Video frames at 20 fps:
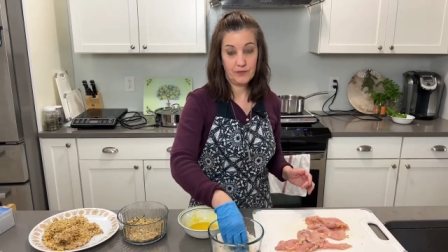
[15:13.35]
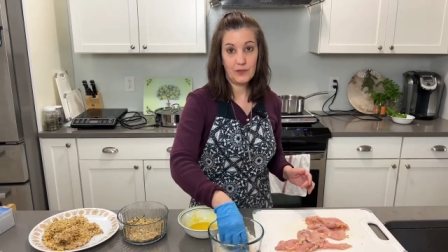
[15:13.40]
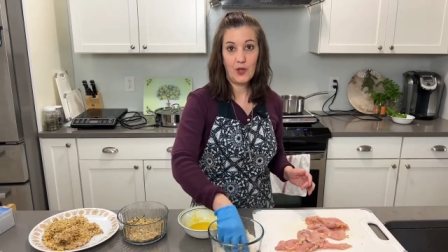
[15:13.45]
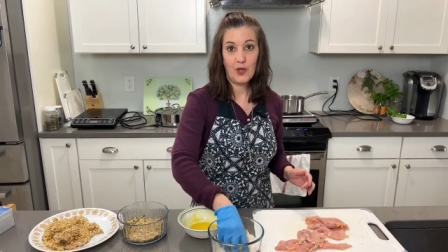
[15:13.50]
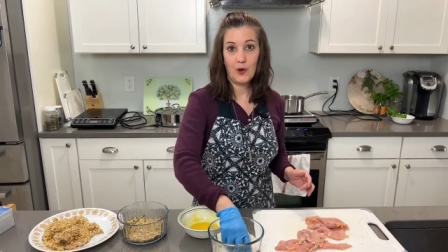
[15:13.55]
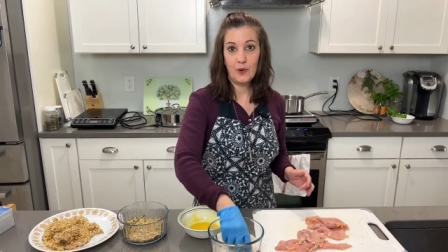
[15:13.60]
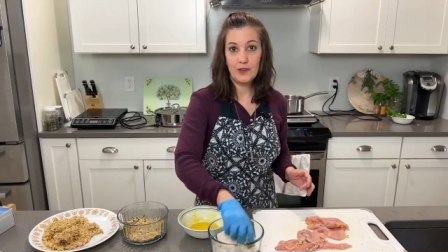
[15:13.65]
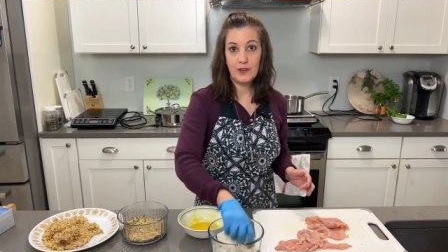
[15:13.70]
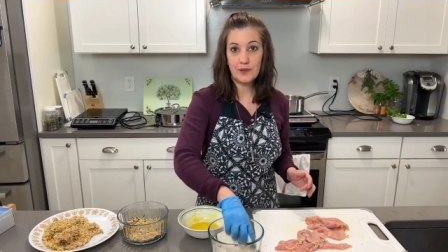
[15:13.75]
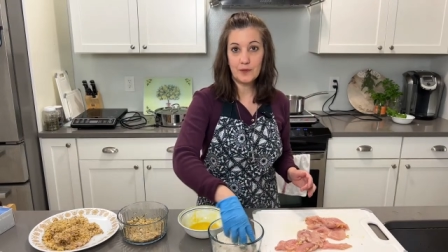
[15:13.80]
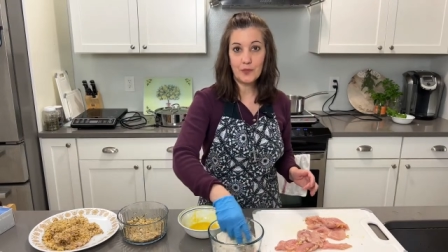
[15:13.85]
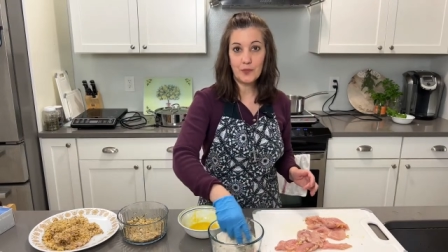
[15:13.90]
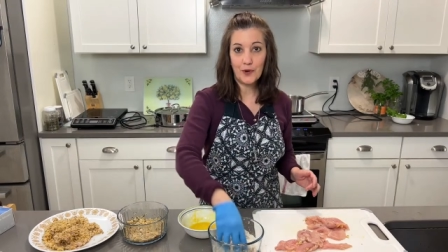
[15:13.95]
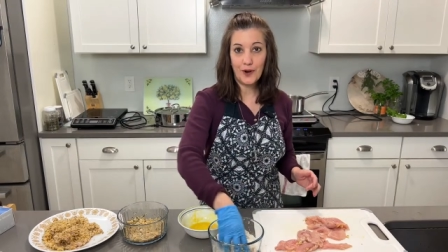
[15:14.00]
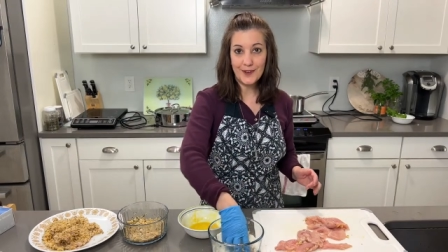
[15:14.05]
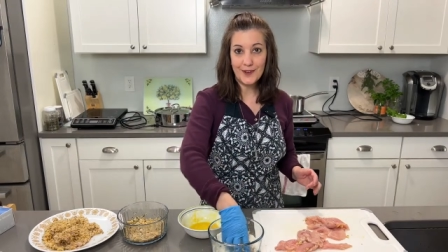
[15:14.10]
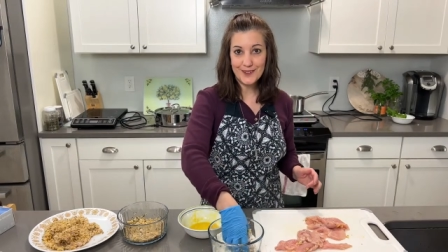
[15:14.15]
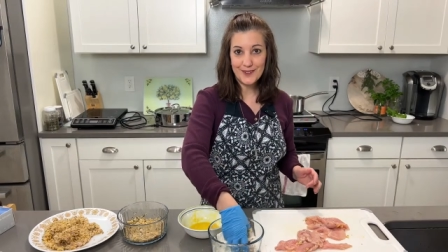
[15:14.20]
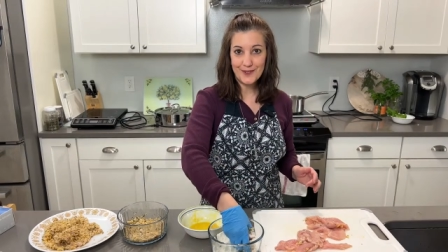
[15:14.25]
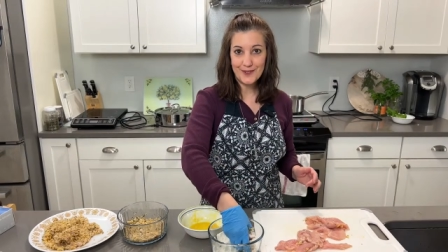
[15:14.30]
always
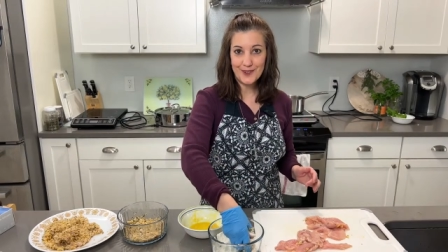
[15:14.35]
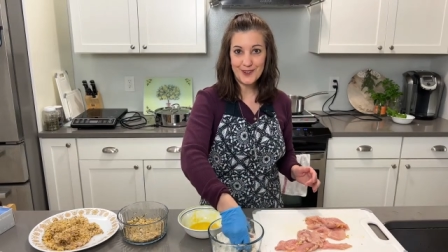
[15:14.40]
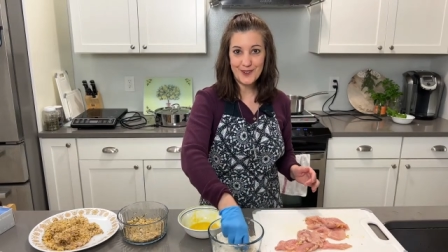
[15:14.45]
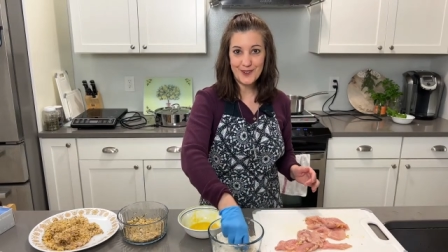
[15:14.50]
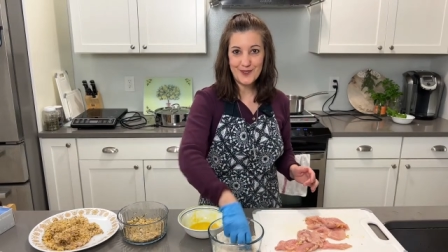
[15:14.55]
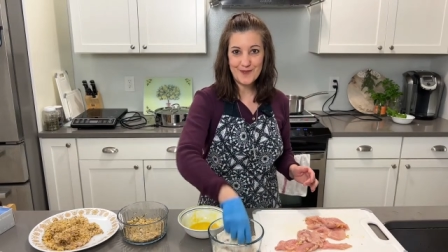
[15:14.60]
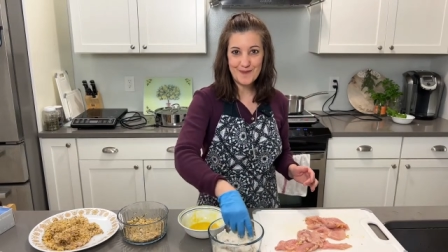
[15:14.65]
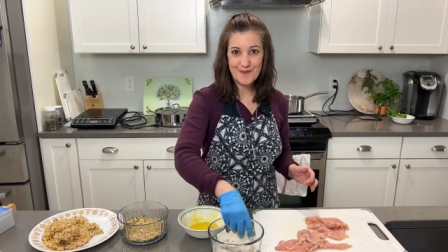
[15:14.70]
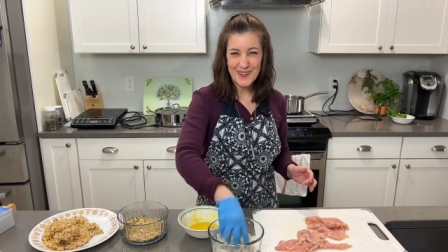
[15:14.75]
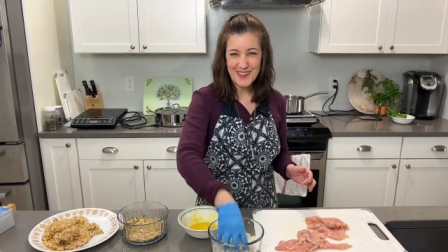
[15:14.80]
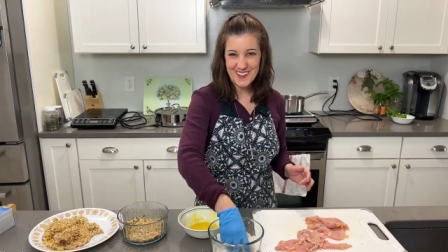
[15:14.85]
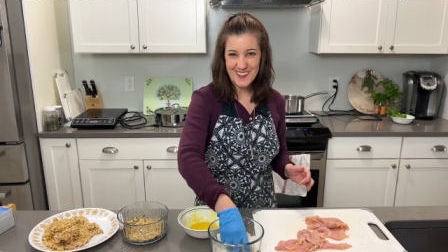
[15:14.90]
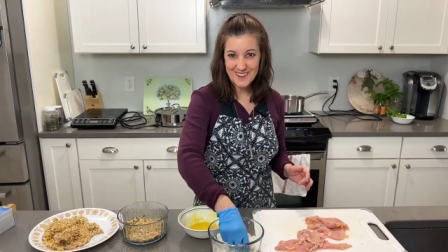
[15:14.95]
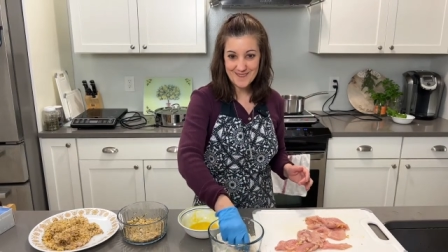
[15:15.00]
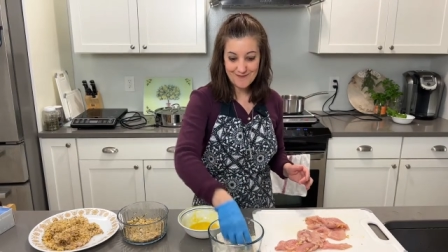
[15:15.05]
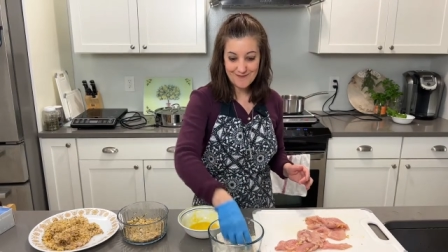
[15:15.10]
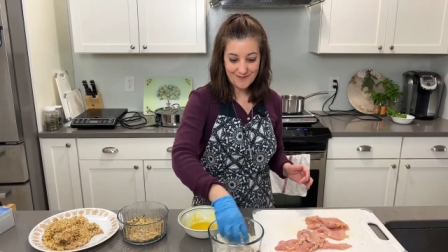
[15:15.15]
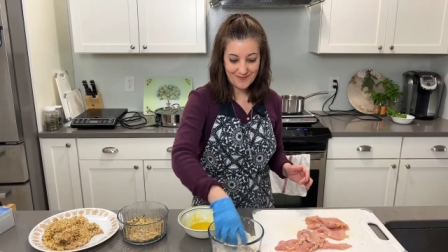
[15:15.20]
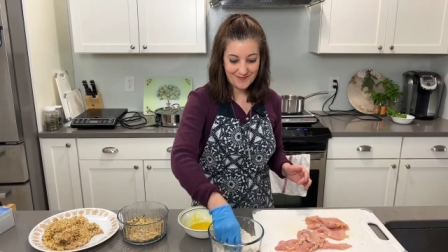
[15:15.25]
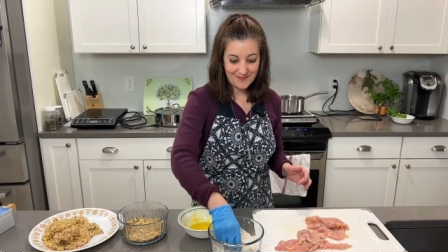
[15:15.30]
impressed when she would make
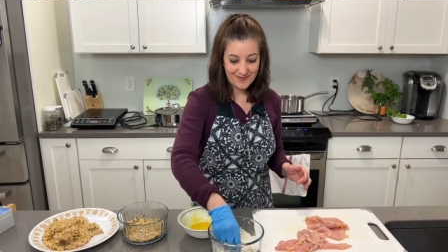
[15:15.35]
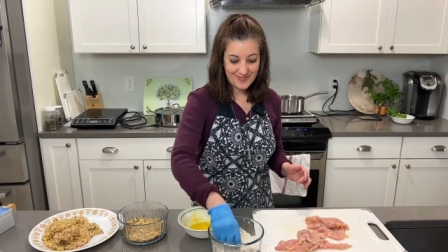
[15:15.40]
them.